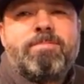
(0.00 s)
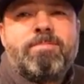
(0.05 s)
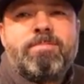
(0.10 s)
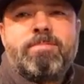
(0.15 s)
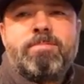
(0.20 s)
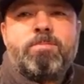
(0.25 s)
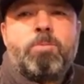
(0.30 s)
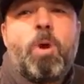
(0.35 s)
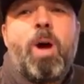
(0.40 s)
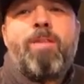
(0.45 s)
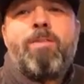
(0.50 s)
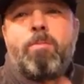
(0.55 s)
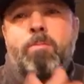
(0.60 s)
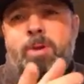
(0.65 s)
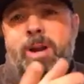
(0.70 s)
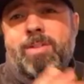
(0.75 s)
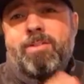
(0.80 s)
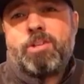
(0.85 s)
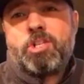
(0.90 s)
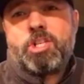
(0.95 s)
We'll have a
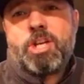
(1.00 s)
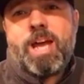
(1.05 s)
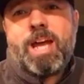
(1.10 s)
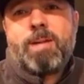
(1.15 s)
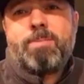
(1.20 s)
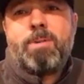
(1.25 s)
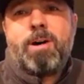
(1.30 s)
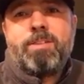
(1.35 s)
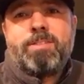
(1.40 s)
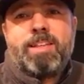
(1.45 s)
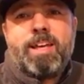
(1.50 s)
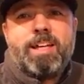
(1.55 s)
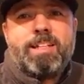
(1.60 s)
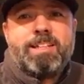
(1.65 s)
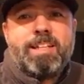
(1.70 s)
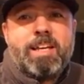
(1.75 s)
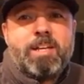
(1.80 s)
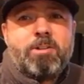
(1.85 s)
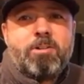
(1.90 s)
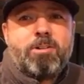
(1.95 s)
private chat about that
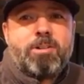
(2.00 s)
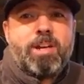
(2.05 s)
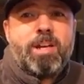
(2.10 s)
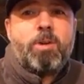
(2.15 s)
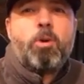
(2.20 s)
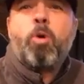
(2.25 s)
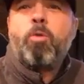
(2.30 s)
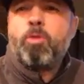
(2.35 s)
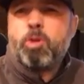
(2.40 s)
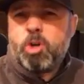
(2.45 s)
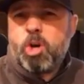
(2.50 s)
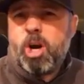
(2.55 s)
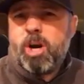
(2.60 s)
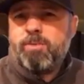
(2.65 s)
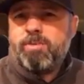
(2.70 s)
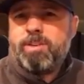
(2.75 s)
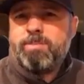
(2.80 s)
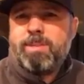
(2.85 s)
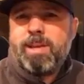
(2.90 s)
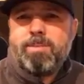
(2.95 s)
later, okay? Over
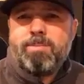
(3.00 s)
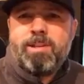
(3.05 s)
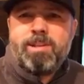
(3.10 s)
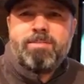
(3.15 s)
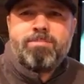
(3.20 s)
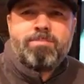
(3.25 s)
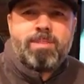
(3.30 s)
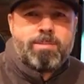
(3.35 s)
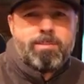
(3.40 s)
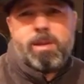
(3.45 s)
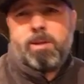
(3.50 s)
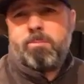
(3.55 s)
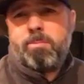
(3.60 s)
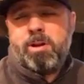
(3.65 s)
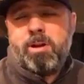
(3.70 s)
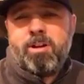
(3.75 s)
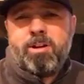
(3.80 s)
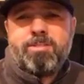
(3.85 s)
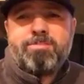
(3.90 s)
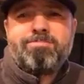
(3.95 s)
coffee maybe? Maybe a
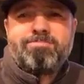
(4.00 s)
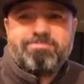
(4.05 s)
beer?